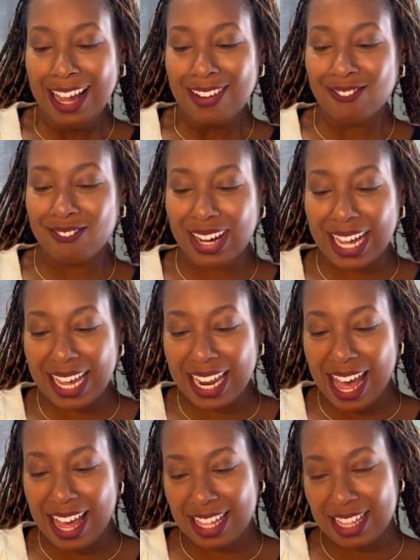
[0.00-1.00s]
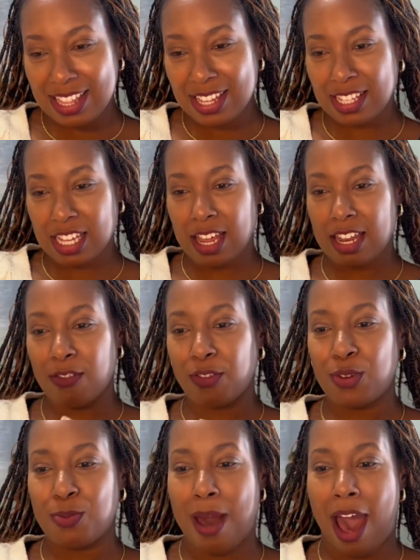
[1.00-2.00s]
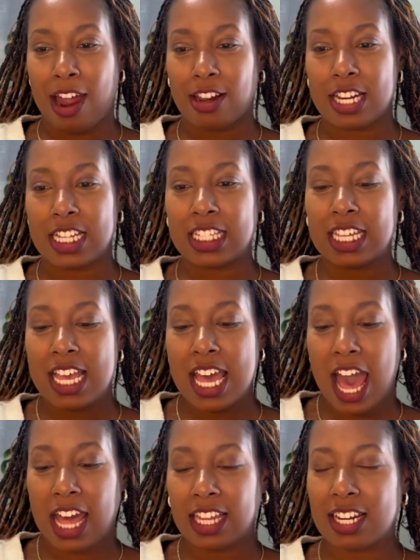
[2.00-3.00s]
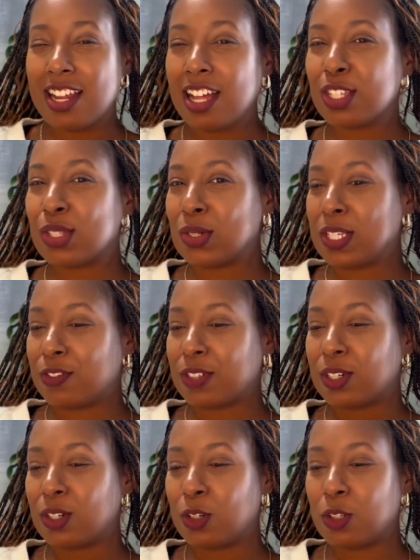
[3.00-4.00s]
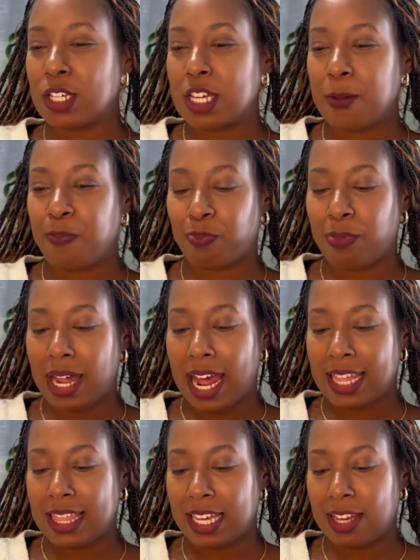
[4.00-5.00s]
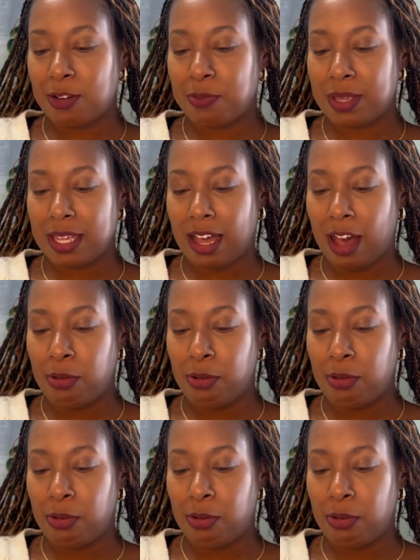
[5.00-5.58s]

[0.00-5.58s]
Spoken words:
But I looked at a few patterns and they're not so difficult, but I think it'll be,